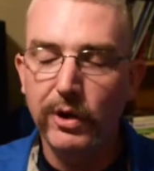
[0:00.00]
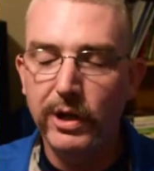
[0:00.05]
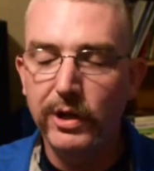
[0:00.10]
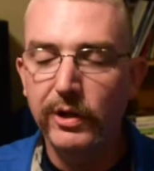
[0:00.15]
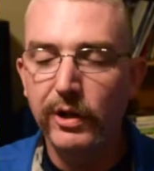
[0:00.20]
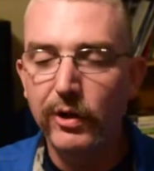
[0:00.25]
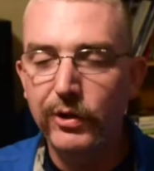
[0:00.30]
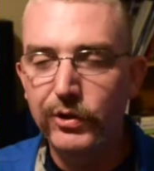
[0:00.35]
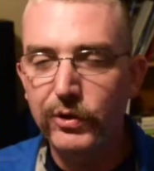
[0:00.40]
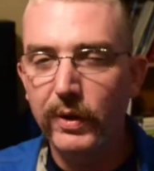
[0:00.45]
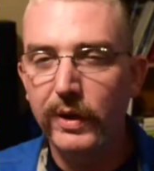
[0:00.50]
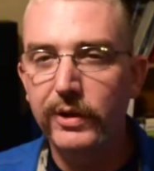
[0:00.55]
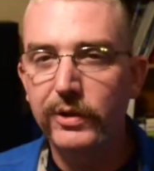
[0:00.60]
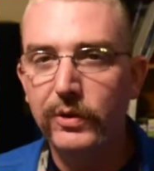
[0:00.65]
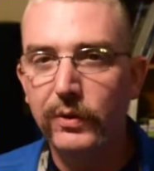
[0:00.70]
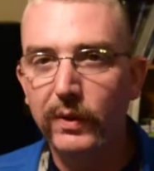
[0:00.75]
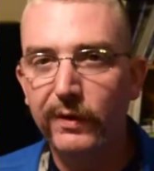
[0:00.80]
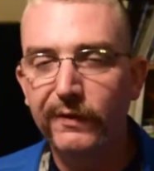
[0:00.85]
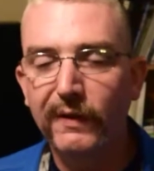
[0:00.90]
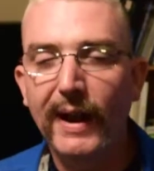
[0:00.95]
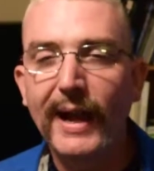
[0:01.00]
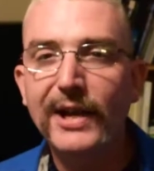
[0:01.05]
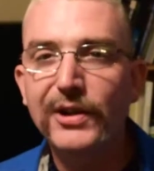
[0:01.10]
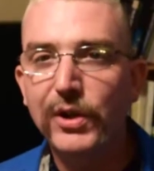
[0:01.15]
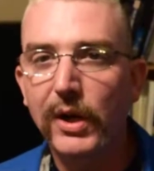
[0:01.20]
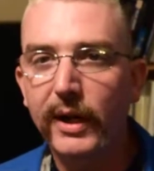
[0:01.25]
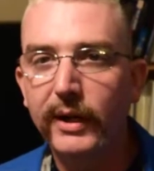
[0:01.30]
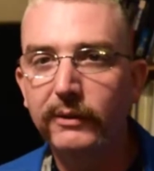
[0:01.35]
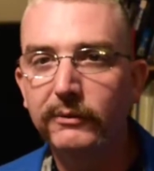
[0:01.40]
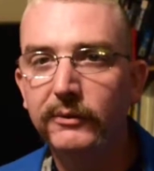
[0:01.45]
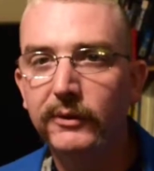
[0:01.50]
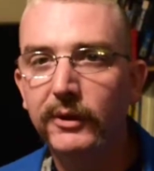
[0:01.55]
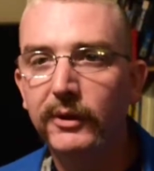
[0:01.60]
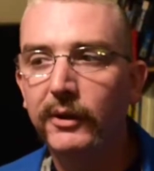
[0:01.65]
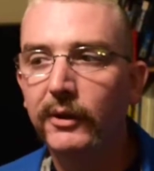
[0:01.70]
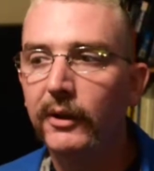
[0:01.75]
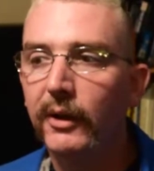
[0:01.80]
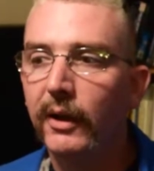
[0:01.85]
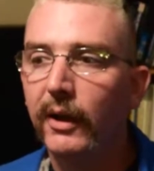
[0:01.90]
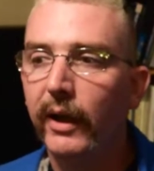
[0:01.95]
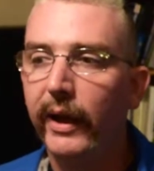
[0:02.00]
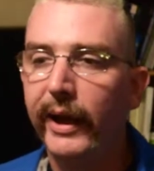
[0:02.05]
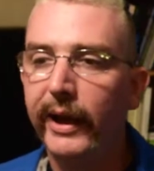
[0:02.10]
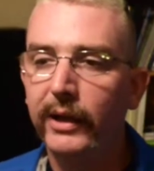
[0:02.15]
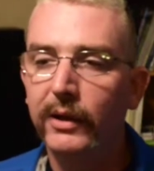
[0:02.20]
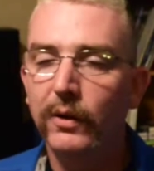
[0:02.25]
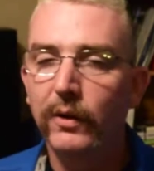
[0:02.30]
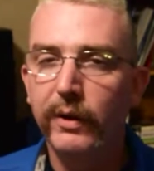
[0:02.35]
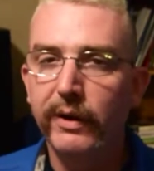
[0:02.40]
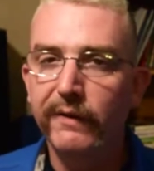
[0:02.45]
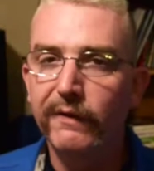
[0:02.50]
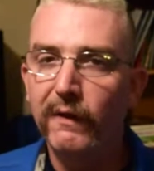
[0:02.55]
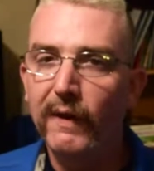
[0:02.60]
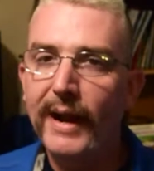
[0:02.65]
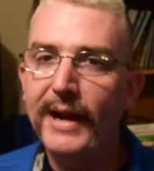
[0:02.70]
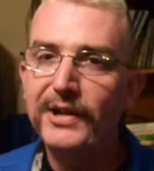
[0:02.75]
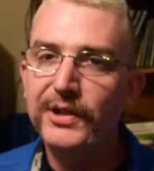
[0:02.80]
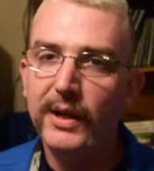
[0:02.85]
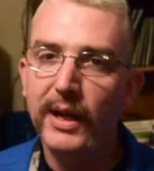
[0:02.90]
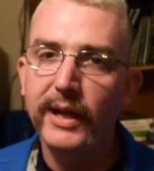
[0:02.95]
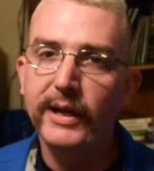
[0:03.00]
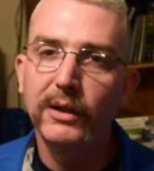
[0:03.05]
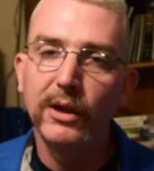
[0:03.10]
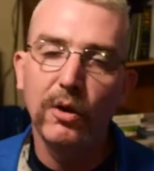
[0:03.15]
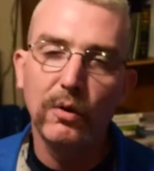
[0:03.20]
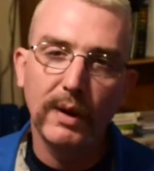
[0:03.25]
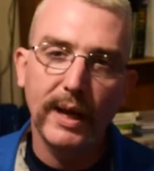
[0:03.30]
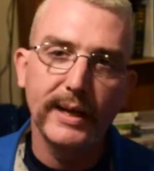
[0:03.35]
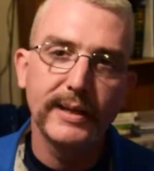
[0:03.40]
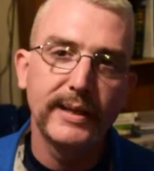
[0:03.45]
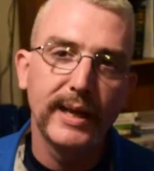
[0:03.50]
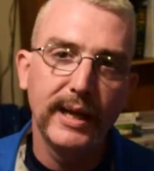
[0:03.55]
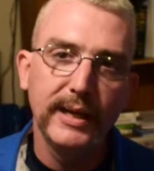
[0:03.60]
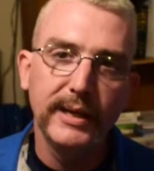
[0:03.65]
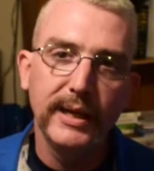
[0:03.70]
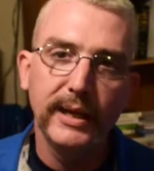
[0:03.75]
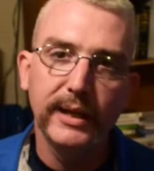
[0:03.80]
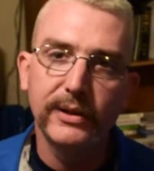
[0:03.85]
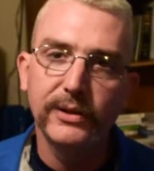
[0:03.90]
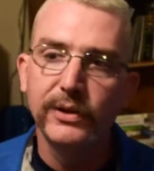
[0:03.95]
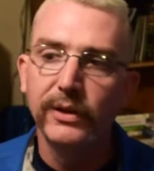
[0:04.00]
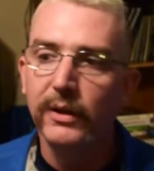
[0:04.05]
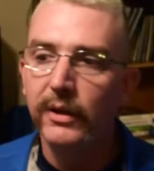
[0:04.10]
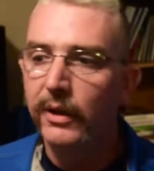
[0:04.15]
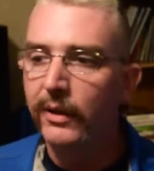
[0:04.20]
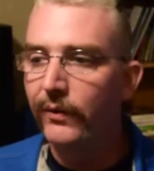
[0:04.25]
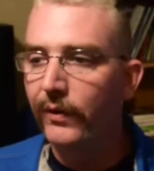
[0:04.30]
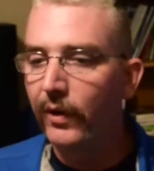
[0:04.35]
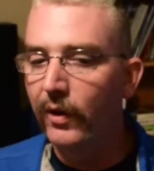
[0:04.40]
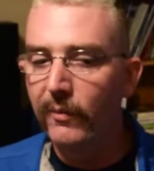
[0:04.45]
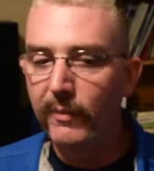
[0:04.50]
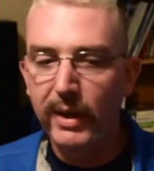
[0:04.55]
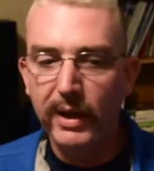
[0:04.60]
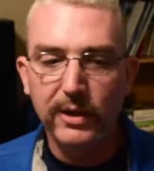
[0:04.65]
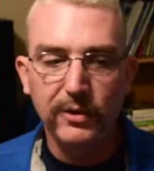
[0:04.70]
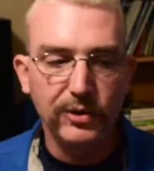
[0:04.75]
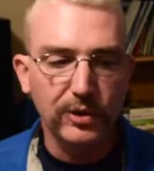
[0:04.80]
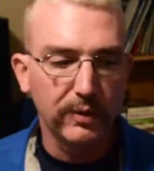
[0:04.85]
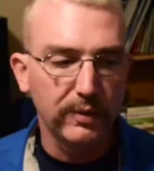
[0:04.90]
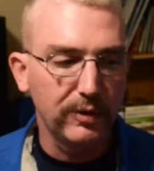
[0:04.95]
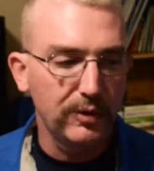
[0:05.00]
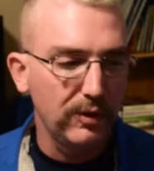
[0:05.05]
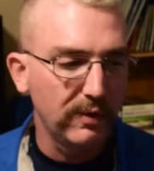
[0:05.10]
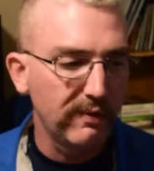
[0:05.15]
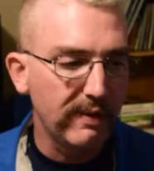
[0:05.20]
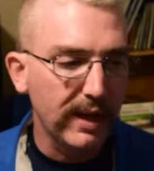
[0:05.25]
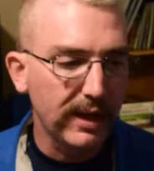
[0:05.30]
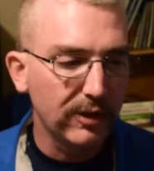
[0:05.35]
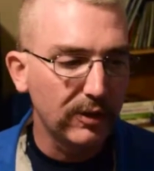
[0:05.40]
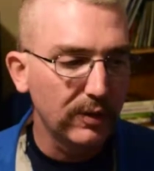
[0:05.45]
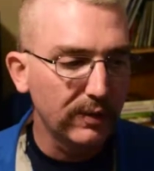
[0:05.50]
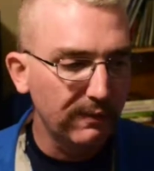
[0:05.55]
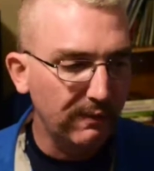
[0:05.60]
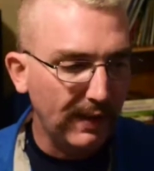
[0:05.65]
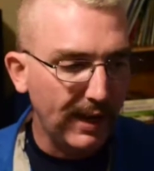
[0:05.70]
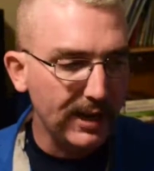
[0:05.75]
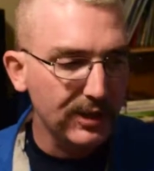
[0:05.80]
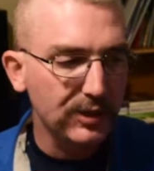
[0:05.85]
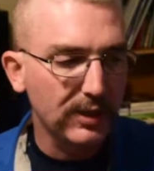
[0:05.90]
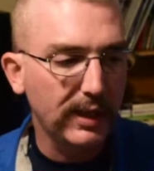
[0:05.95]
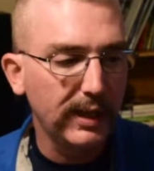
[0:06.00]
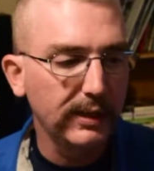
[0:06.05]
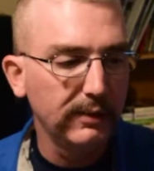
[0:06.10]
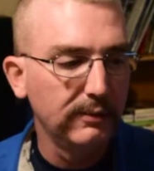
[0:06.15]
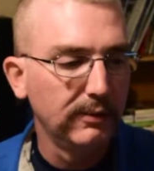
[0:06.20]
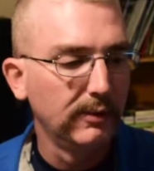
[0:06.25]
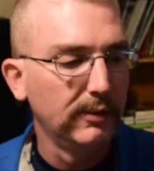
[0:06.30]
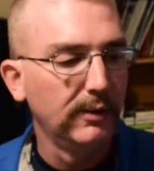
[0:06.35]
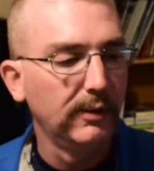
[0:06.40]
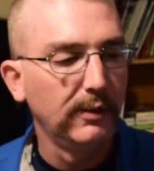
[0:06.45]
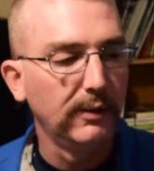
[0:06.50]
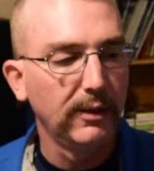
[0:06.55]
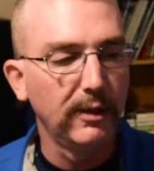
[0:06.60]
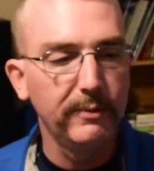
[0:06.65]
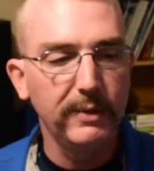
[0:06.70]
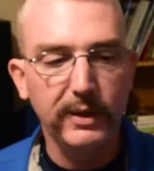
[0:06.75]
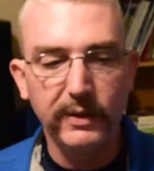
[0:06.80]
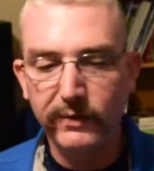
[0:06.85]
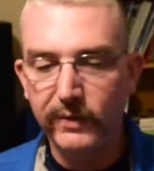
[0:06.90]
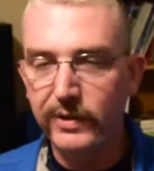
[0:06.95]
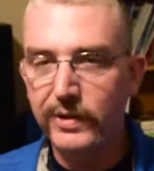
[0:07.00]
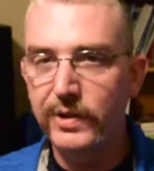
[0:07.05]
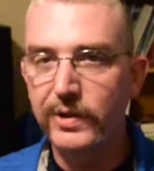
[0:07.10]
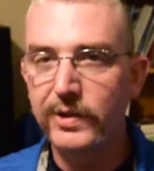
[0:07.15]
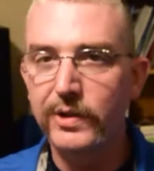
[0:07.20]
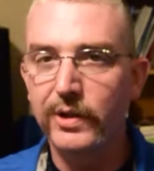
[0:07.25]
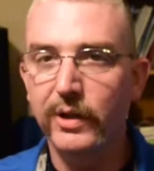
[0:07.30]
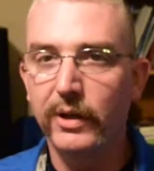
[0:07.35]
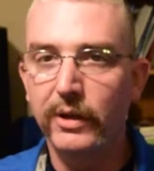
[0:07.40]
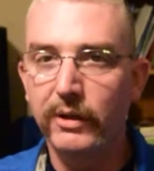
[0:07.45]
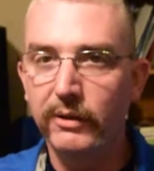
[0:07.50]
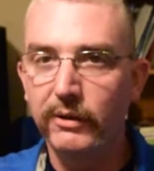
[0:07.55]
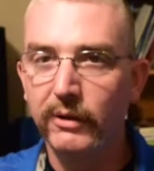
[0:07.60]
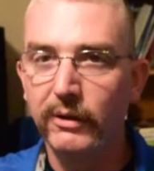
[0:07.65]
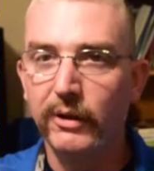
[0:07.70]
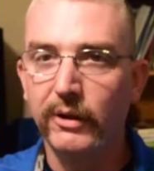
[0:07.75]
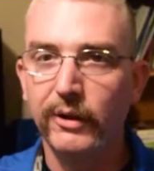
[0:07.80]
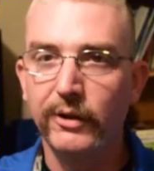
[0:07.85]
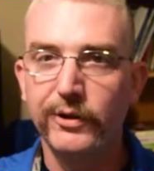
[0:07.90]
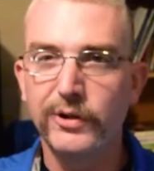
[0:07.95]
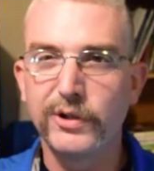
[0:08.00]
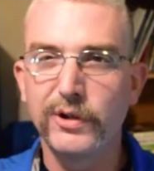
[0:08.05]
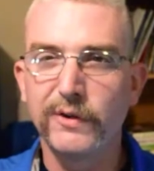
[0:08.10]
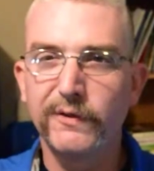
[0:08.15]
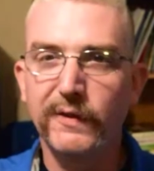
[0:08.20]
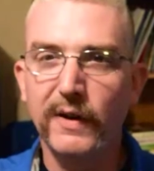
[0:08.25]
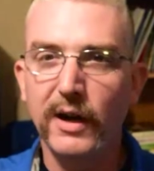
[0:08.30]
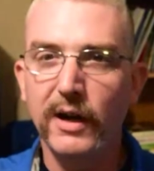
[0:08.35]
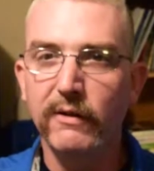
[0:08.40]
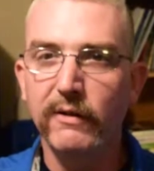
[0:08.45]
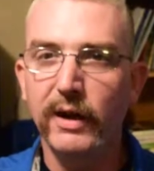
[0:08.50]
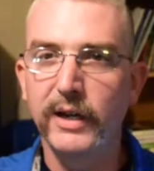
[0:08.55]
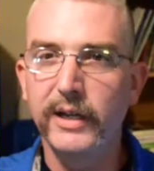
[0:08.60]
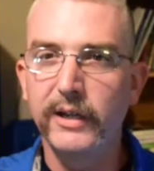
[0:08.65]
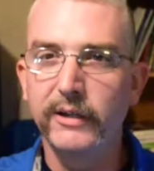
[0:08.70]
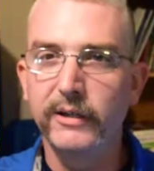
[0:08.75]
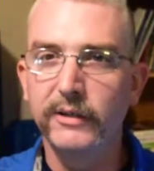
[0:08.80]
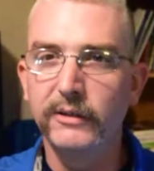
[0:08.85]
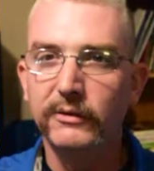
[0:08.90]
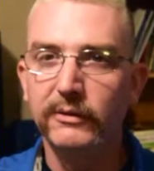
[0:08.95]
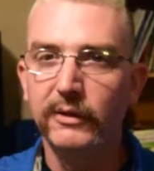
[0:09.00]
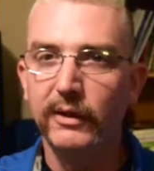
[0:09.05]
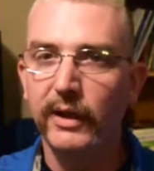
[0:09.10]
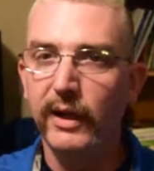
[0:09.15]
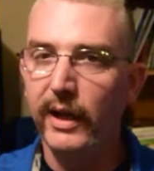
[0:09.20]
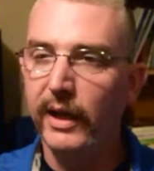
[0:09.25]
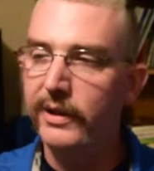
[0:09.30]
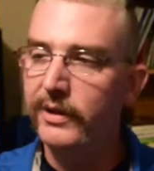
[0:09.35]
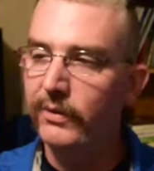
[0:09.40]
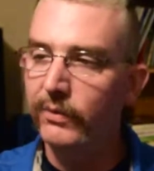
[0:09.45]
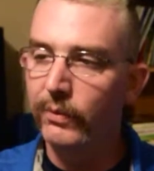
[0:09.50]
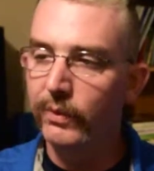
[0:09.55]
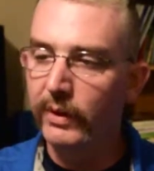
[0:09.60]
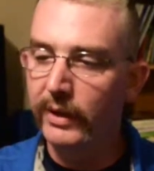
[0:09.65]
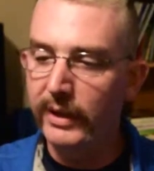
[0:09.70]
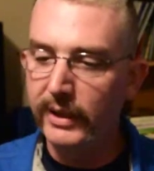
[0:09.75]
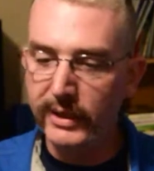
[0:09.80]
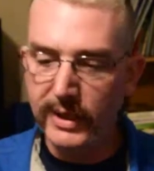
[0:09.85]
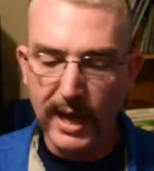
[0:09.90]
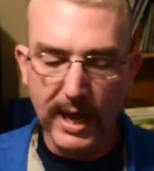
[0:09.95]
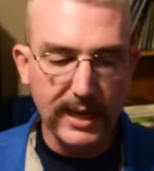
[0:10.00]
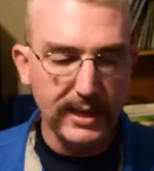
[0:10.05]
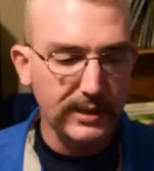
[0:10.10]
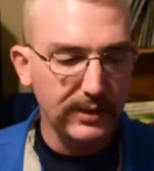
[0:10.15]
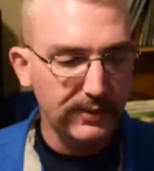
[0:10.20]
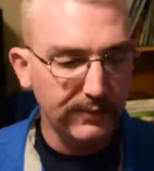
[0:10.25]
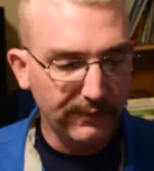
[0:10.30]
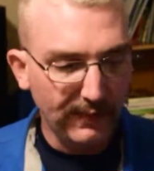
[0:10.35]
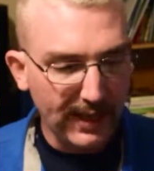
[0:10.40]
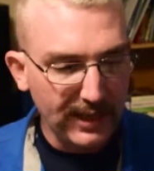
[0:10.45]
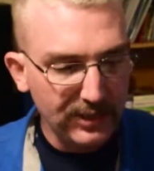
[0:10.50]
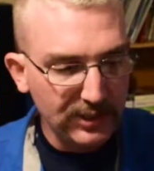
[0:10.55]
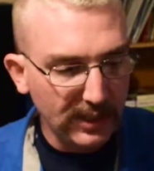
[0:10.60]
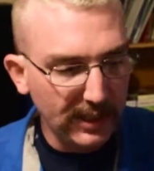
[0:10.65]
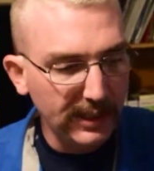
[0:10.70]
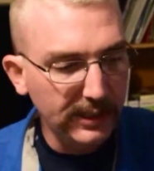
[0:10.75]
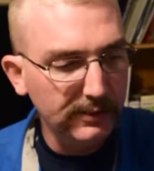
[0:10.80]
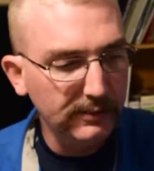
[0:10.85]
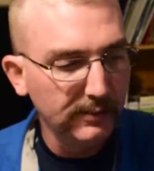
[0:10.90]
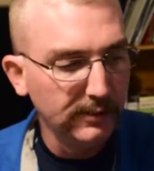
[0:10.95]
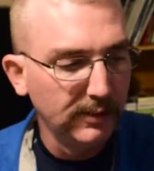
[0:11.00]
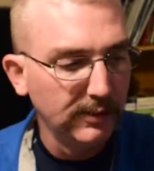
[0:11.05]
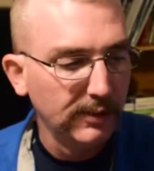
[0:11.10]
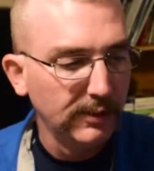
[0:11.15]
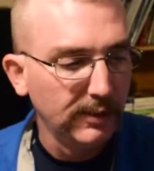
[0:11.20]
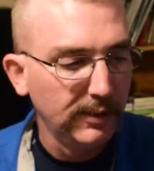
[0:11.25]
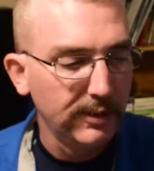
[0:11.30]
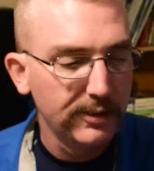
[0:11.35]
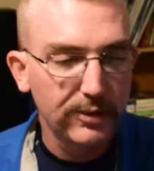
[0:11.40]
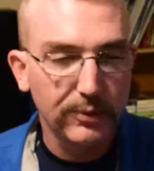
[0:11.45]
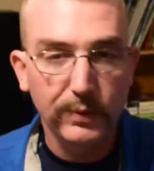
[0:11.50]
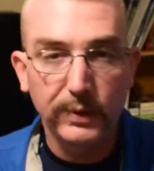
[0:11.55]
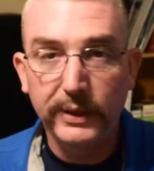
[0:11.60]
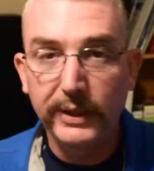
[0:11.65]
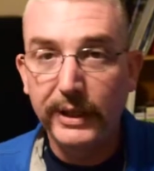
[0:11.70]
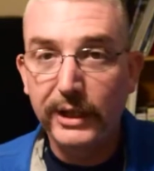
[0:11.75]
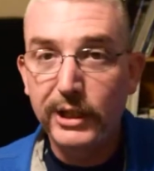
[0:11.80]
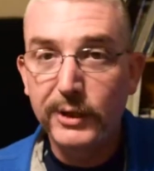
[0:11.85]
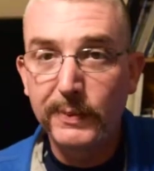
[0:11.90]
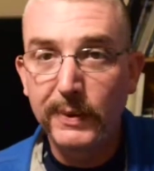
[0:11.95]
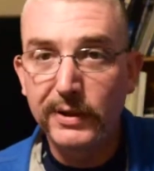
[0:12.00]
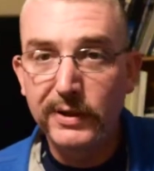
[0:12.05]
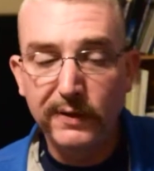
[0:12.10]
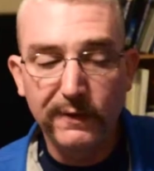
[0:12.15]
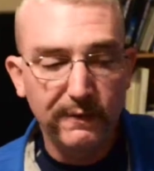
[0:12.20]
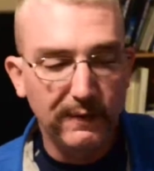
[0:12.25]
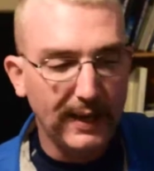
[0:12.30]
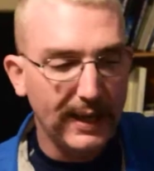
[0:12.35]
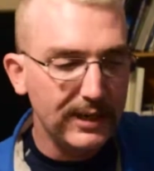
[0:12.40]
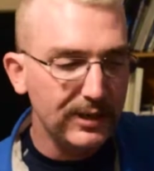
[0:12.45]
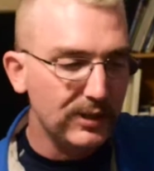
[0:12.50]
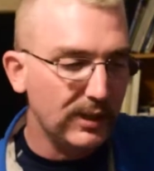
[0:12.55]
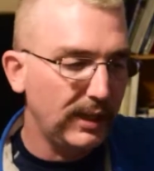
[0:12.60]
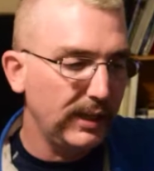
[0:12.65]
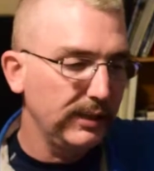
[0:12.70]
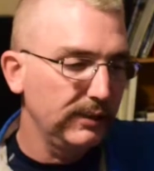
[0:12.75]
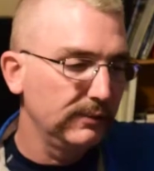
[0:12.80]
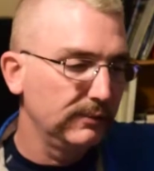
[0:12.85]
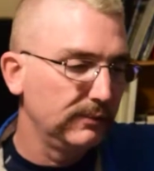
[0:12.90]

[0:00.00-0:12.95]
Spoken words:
go straight into a flashlight and learning flashlight, low light techniques. So making sure that you've got a good flashlight. I mean, this is a Surefire right here. It's a really nice flashlight. It's a really expensive flashlight.